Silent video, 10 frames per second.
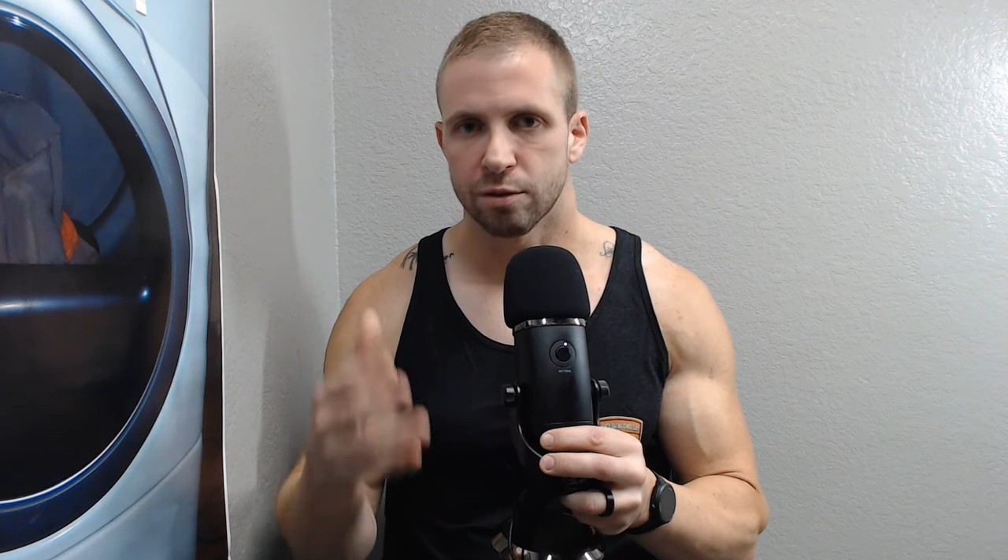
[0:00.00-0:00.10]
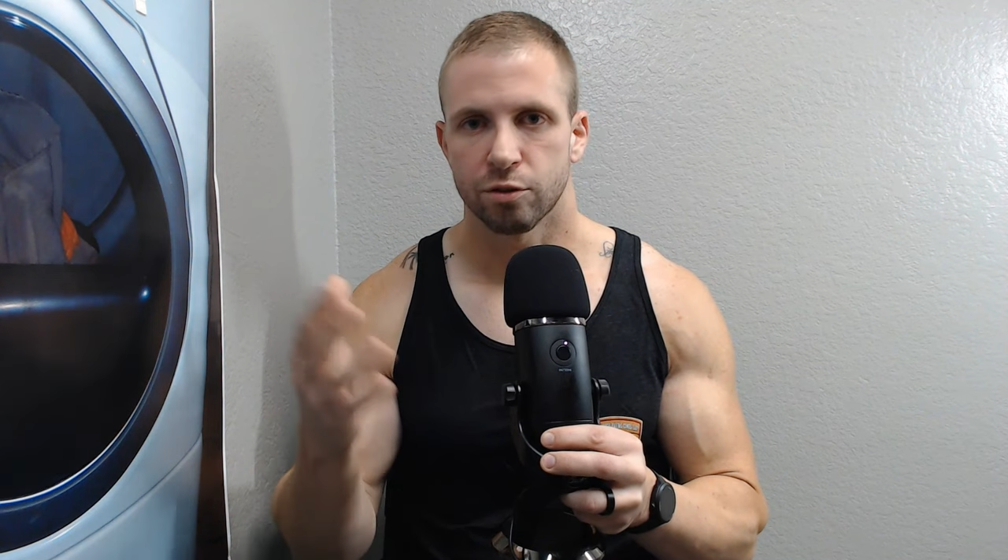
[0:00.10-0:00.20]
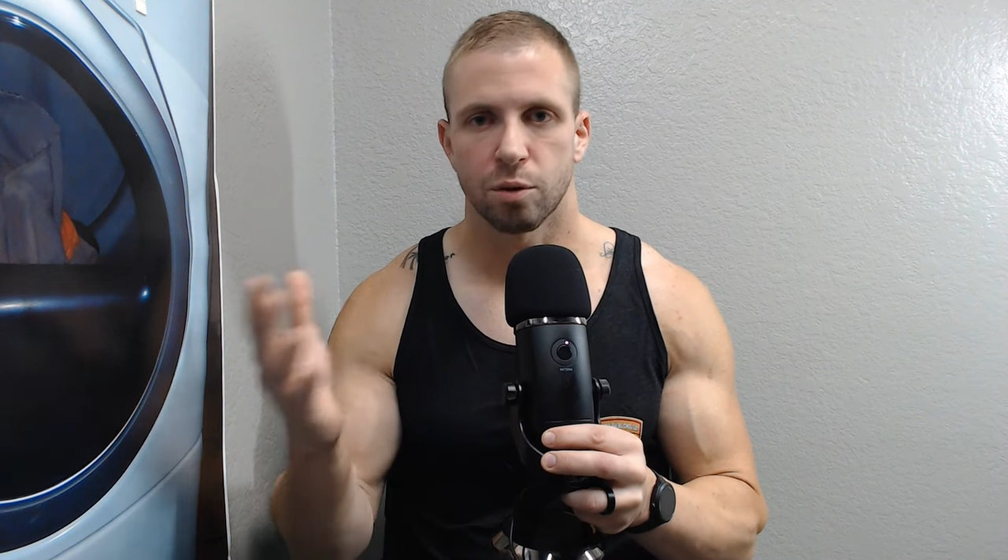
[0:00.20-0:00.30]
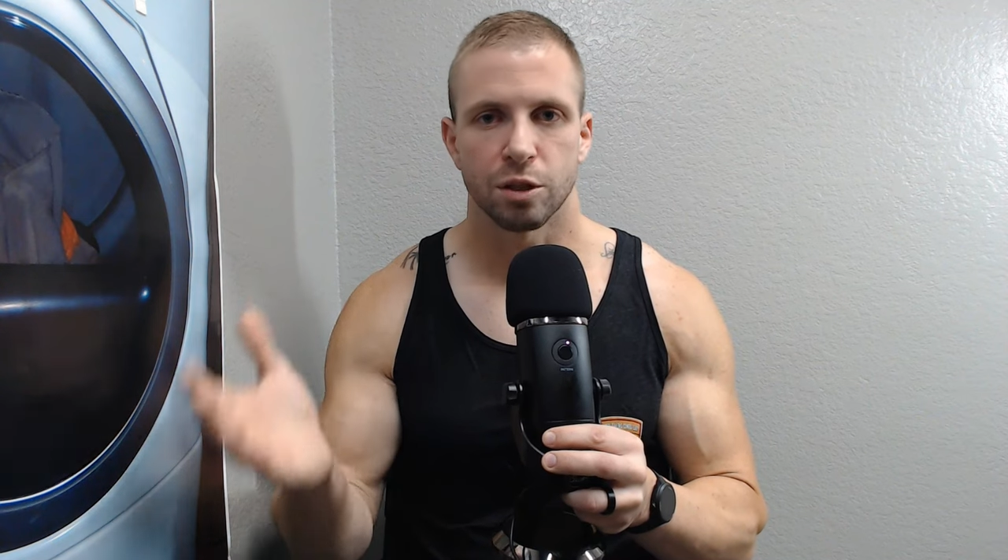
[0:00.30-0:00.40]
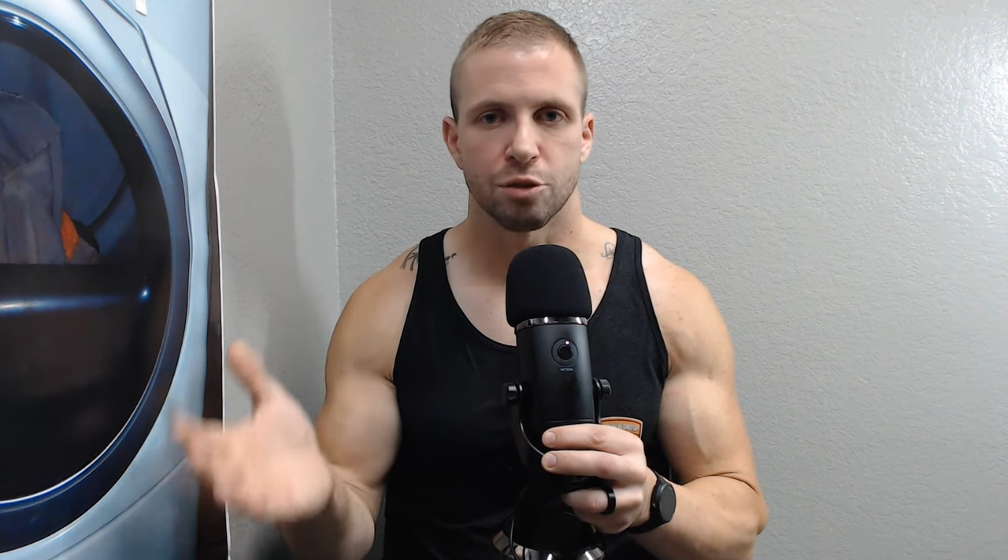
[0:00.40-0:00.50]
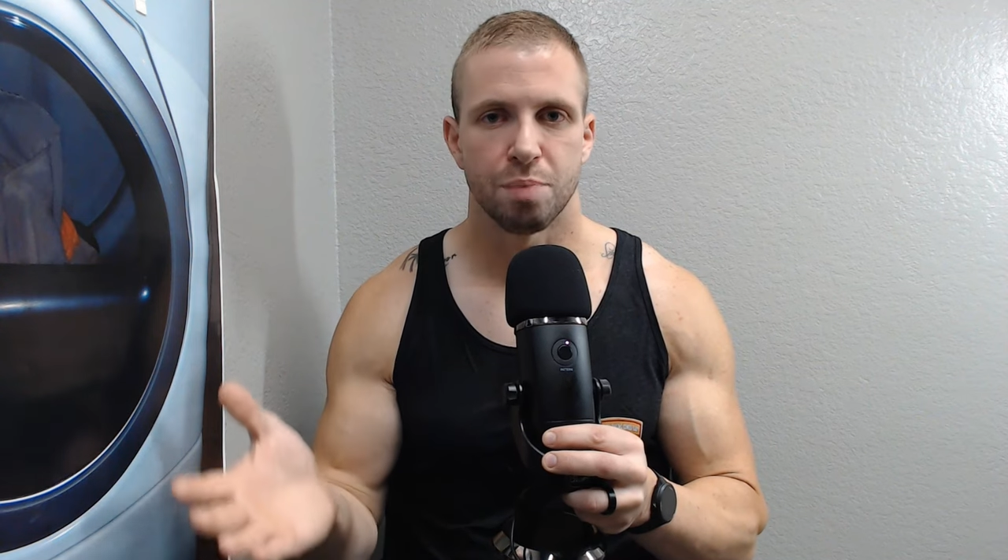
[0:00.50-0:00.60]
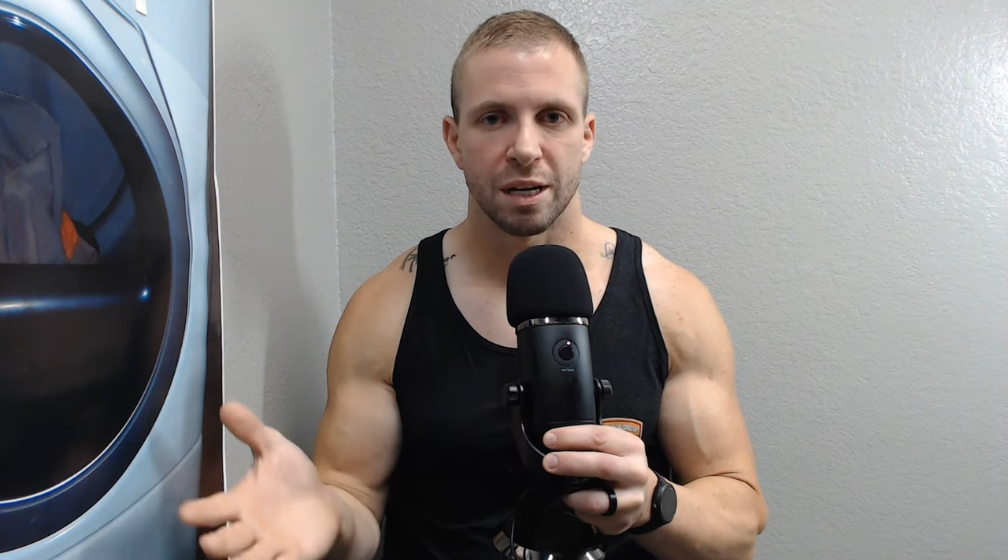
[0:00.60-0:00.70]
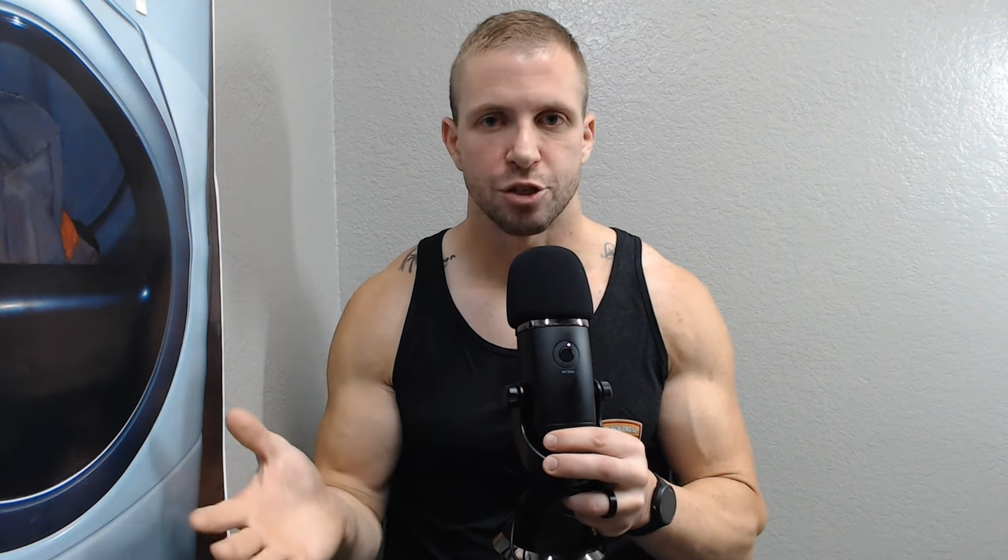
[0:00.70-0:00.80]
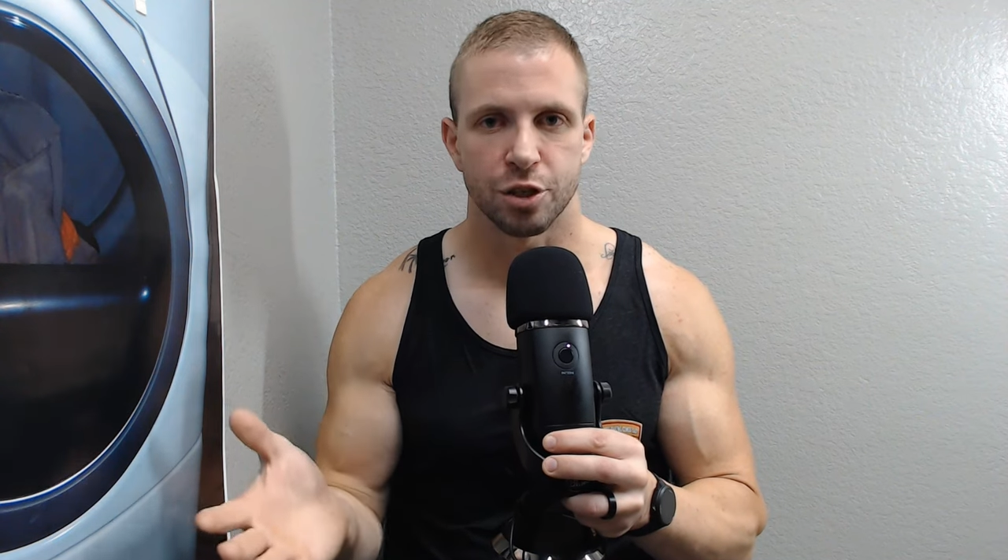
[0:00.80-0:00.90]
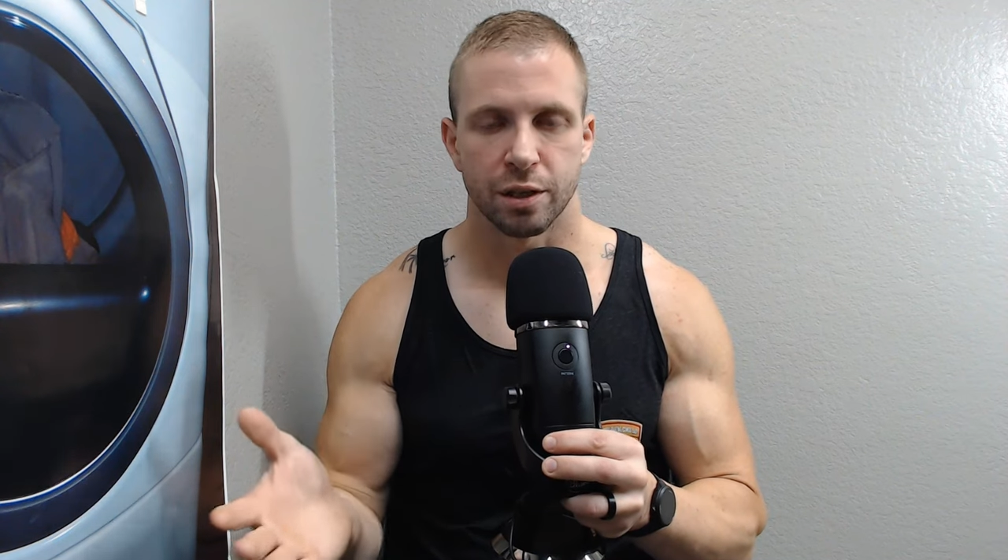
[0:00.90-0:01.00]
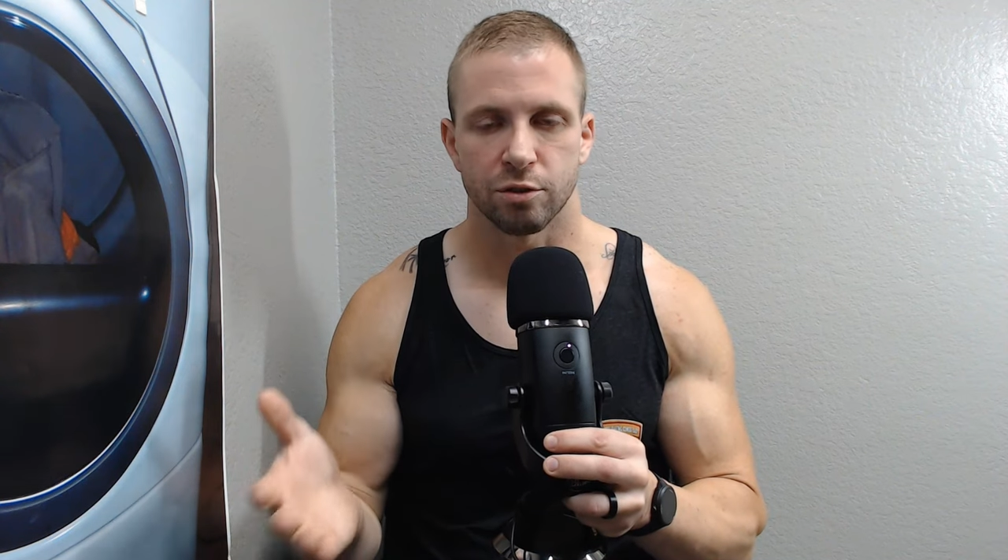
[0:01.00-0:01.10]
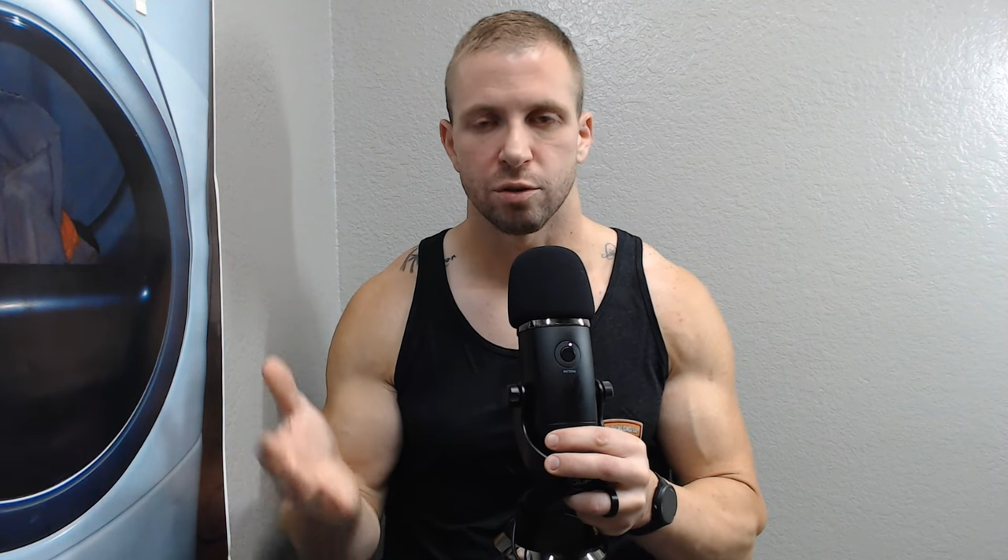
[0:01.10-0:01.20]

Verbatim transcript: so much benching,